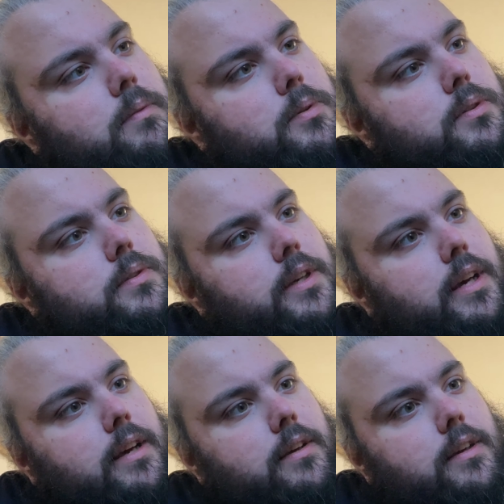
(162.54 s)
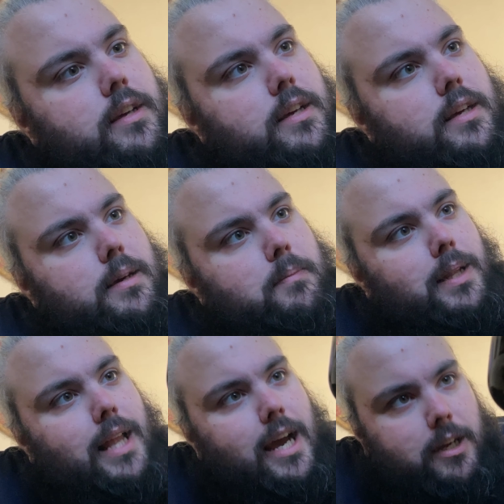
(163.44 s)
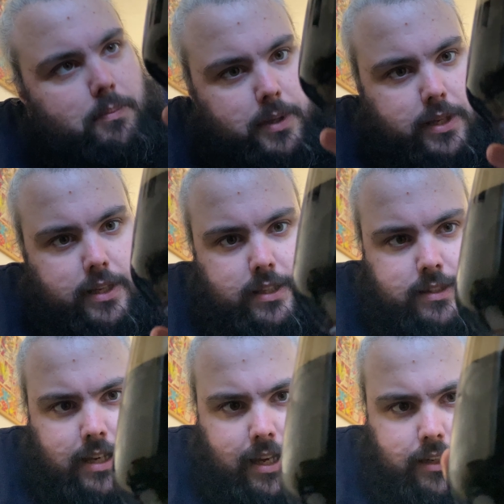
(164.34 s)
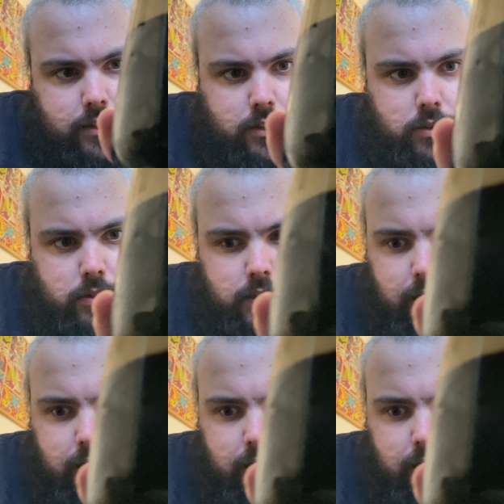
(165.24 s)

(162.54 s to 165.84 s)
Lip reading: But yeah, black beer, tan coloured